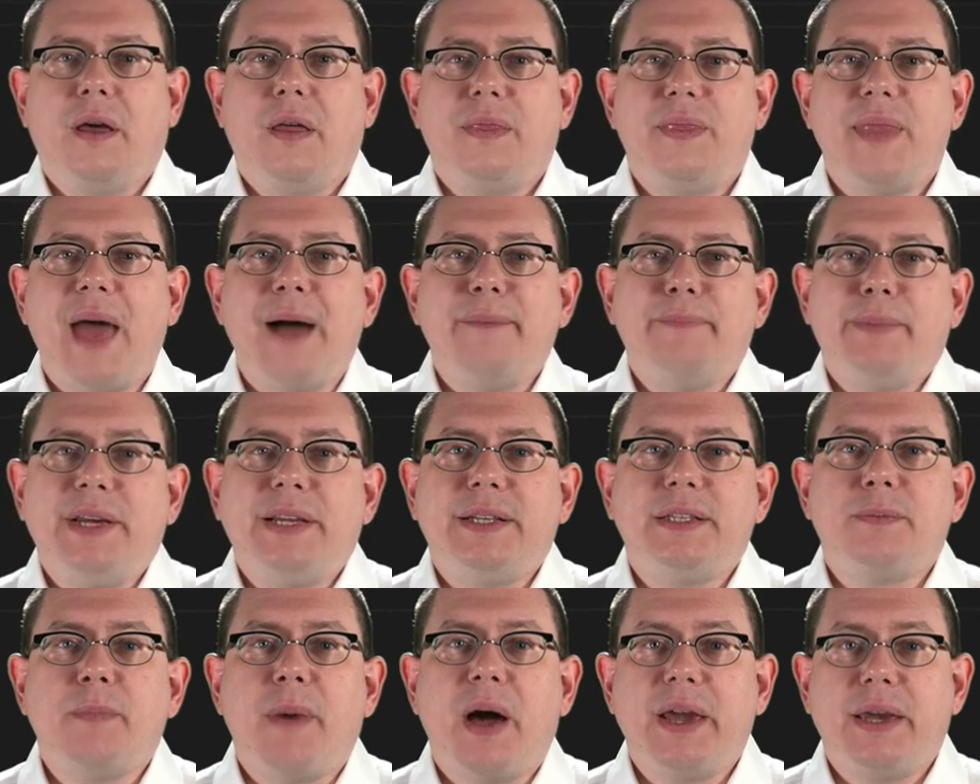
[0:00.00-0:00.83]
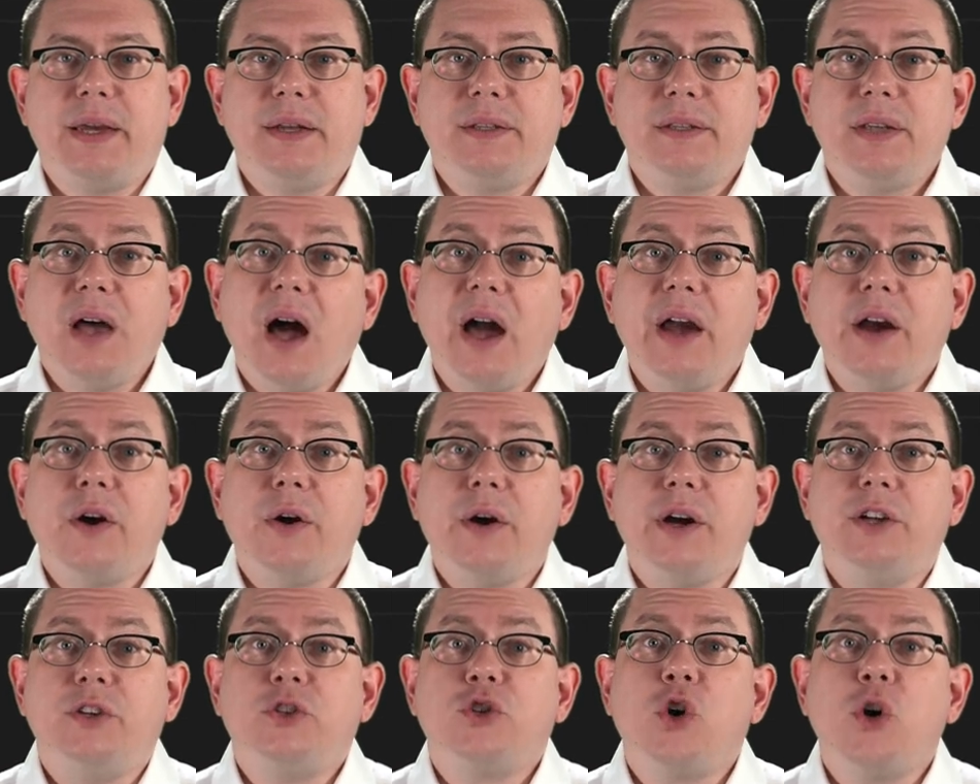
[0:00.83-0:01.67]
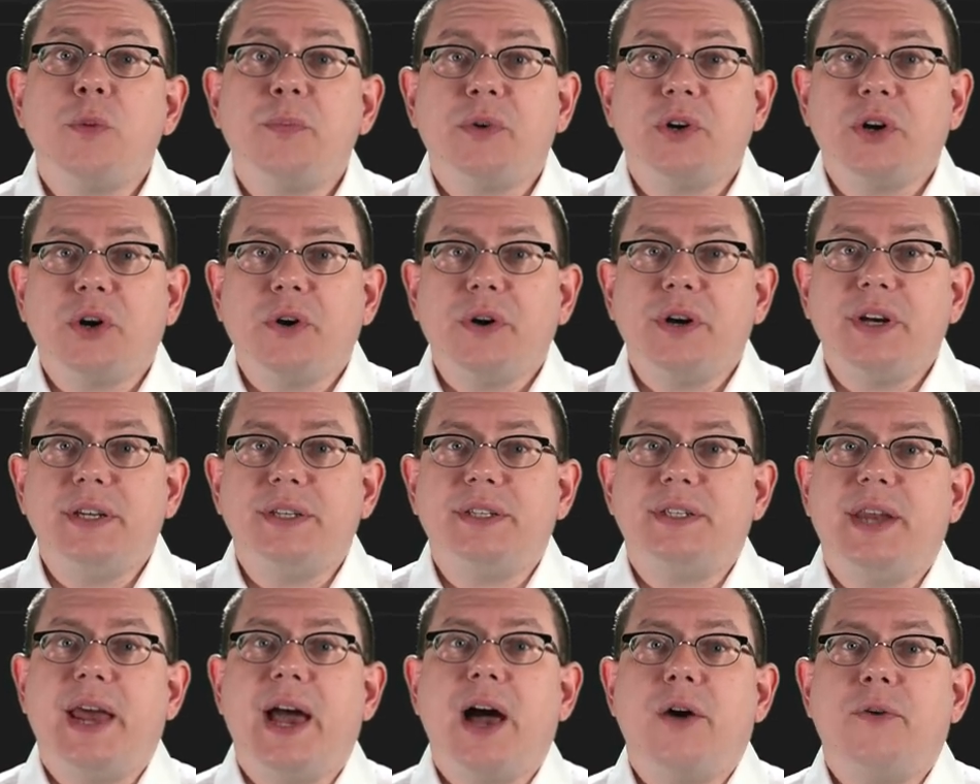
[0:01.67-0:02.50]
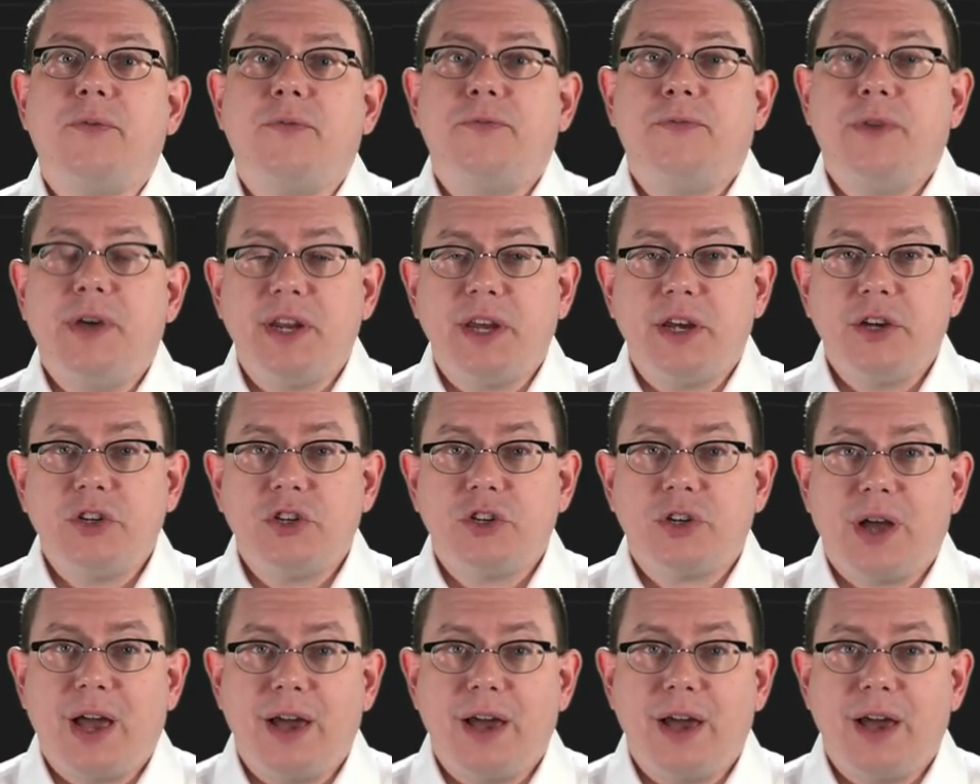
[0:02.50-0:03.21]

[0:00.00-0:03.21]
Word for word: That means my entire interpreter is now finished.